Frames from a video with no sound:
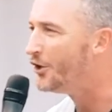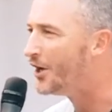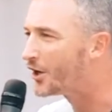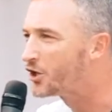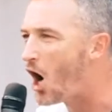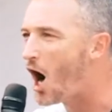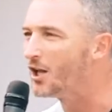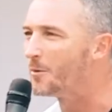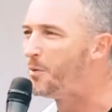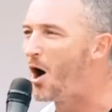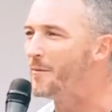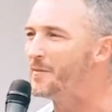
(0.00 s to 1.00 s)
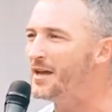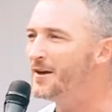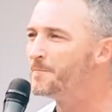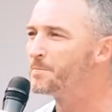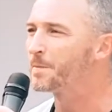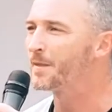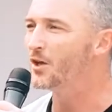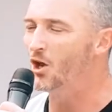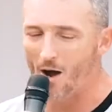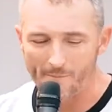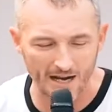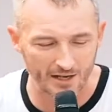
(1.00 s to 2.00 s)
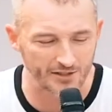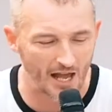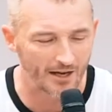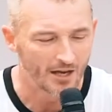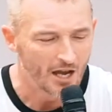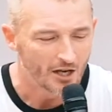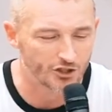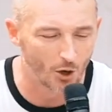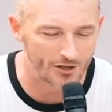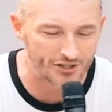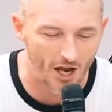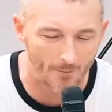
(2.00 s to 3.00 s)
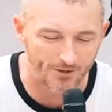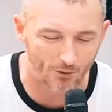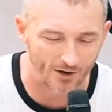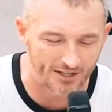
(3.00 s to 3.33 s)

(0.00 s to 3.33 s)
You didn't call upon me. You know, I mean, it's like doing something